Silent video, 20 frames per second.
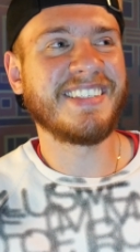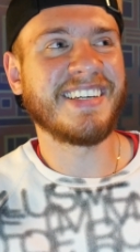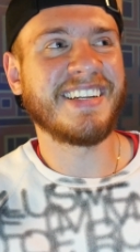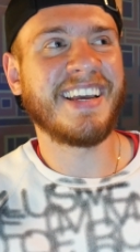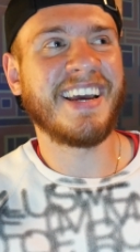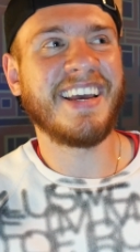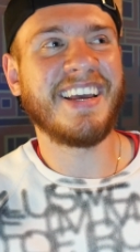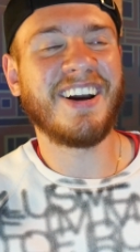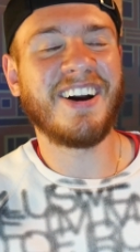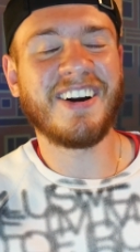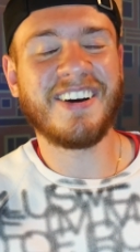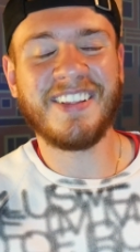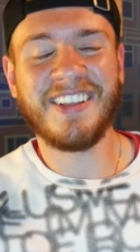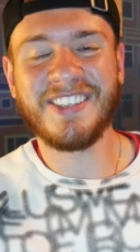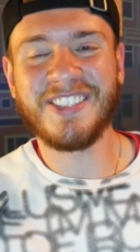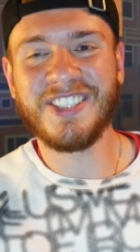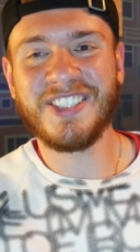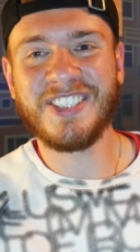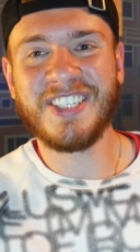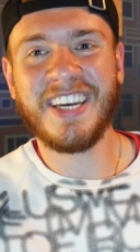tonight on
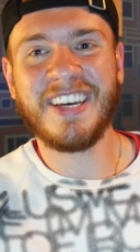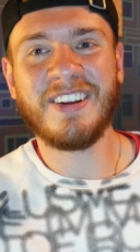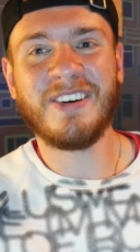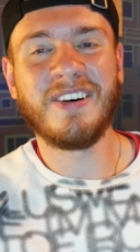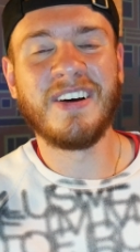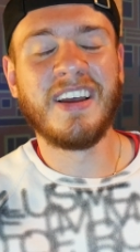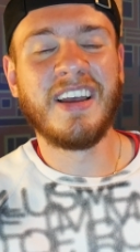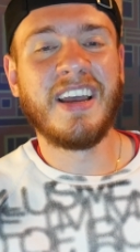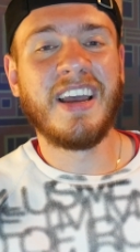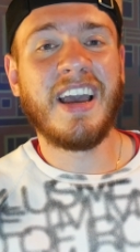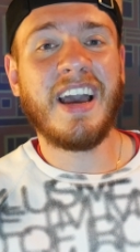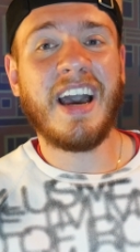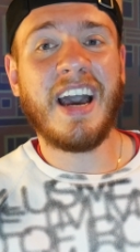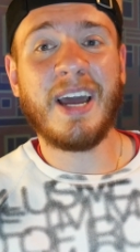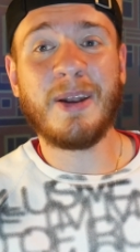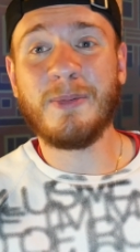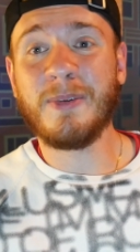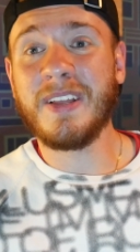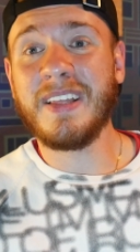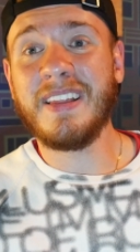Clutch's channel.
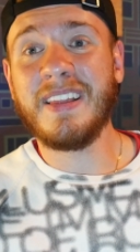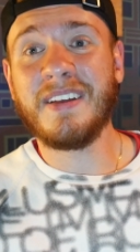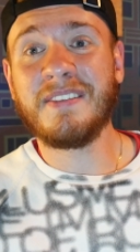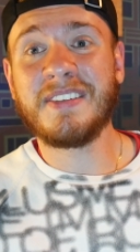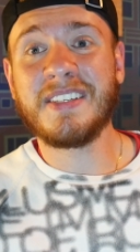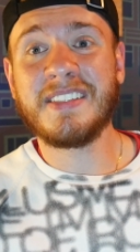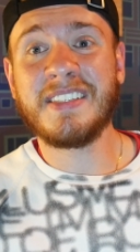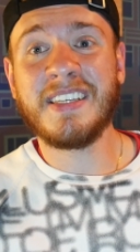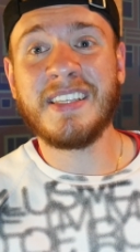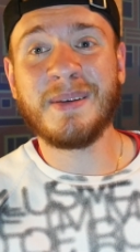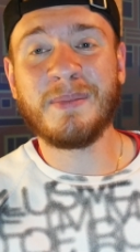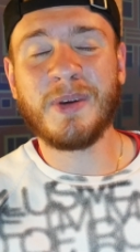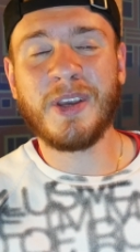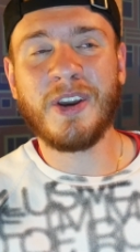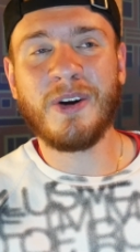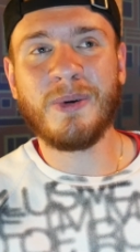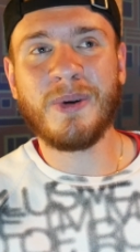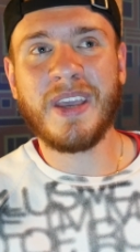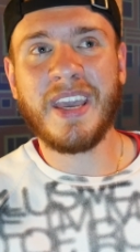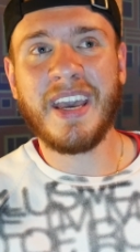I'd really love to see them
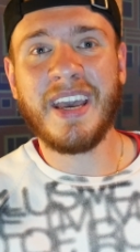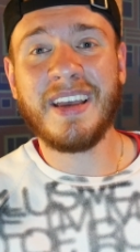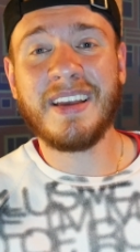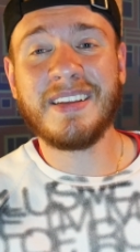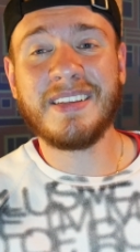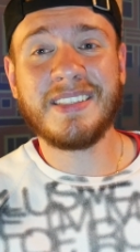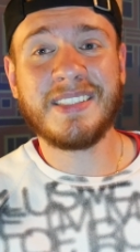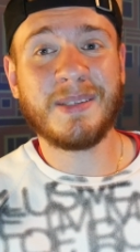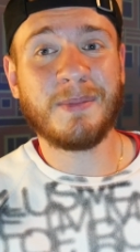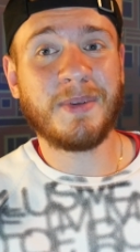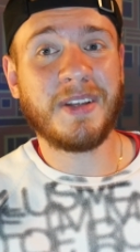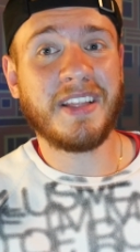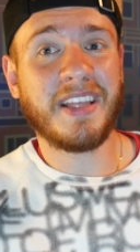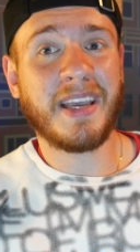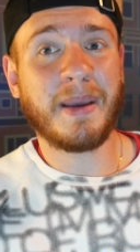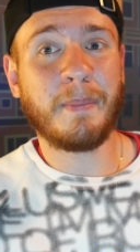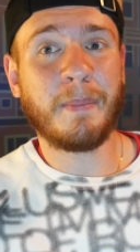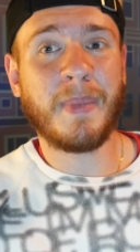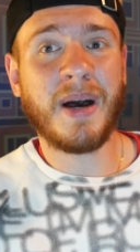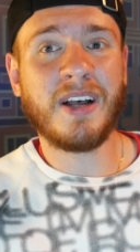go get somebody
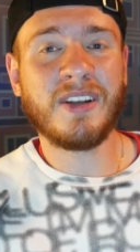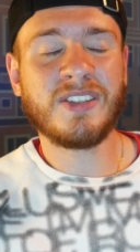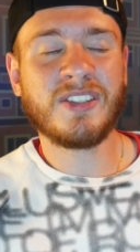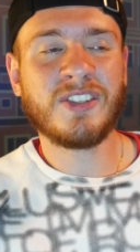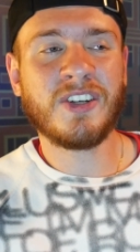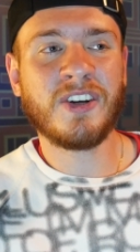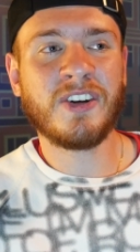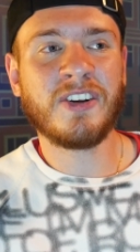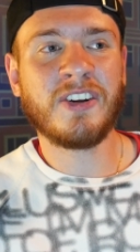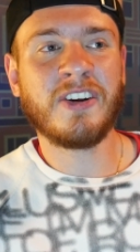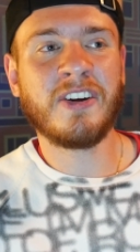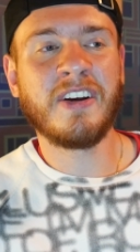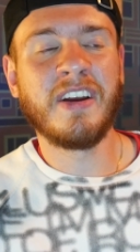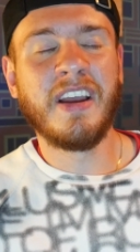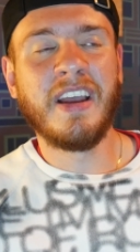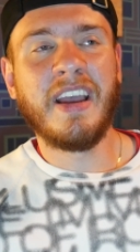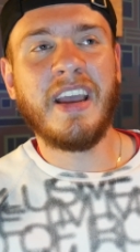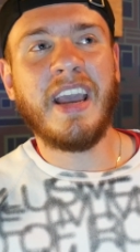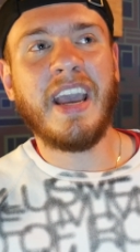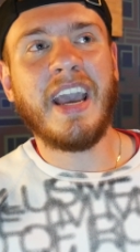like a Myles Turner.
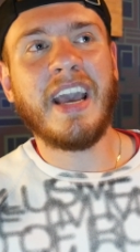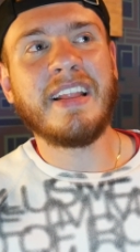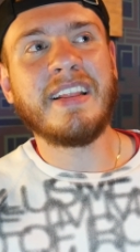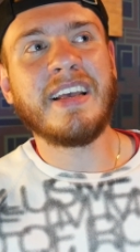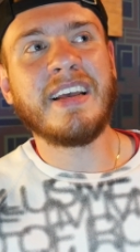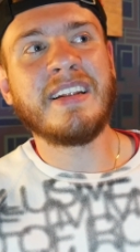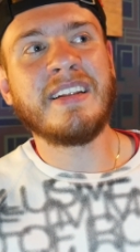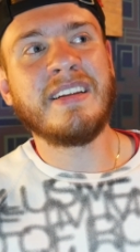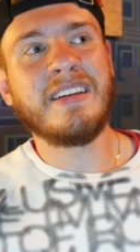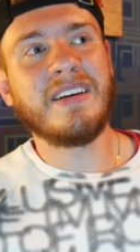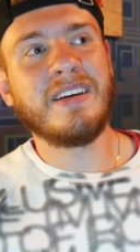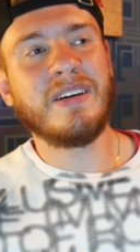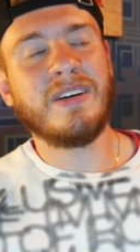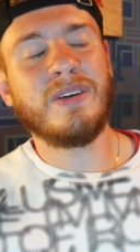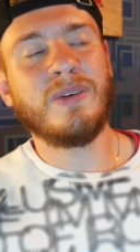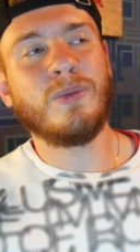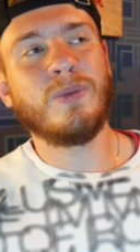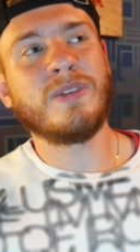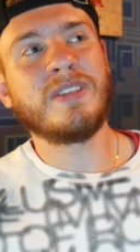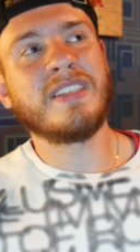And then
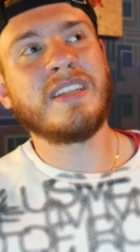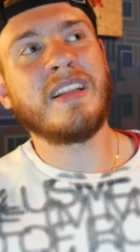what's